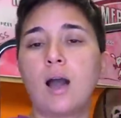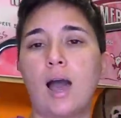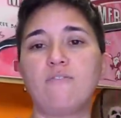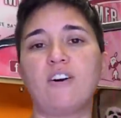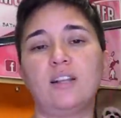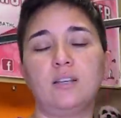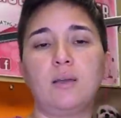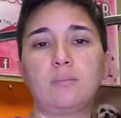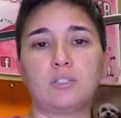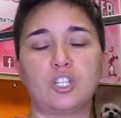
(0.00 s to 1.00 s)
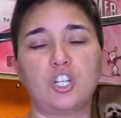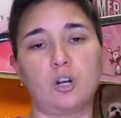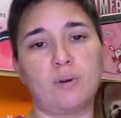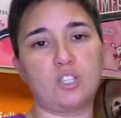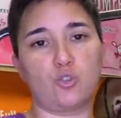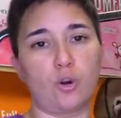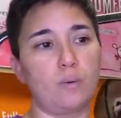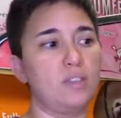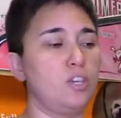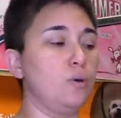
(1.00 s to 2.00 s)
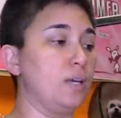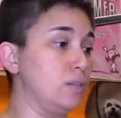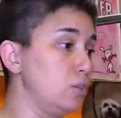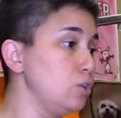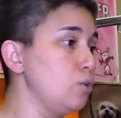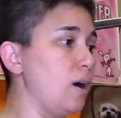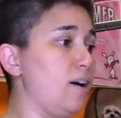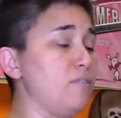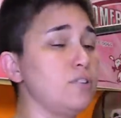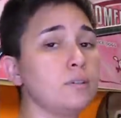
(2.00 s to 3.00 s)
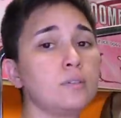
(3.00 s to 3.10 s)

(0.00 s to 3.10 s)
I'm finally able to share my story with you in lieu of